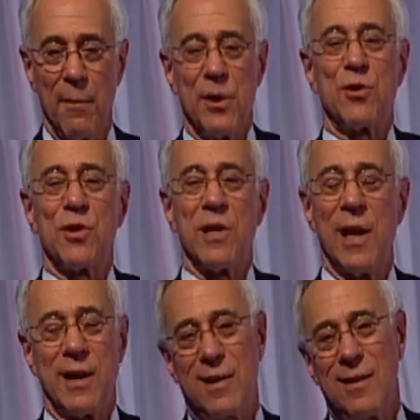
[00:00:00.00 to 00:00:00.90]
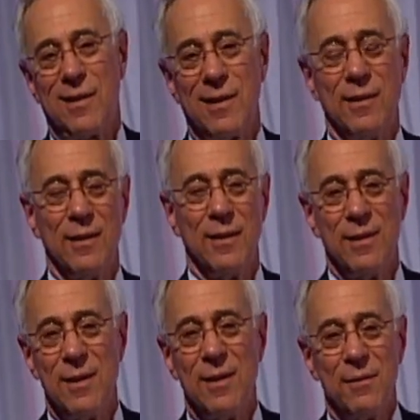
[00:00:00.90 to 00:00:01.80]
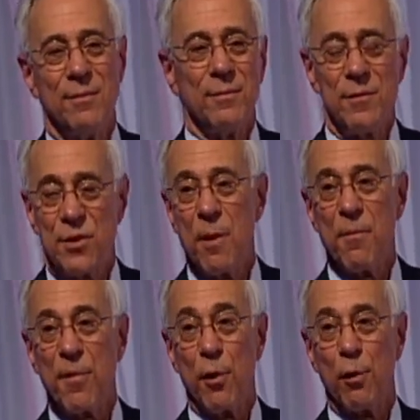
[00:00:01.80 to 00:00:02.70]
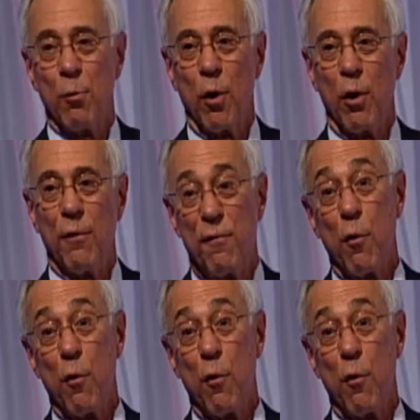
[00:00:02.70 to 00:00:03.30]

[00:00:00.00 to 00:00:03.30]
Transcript: I mean, it's just like some third world,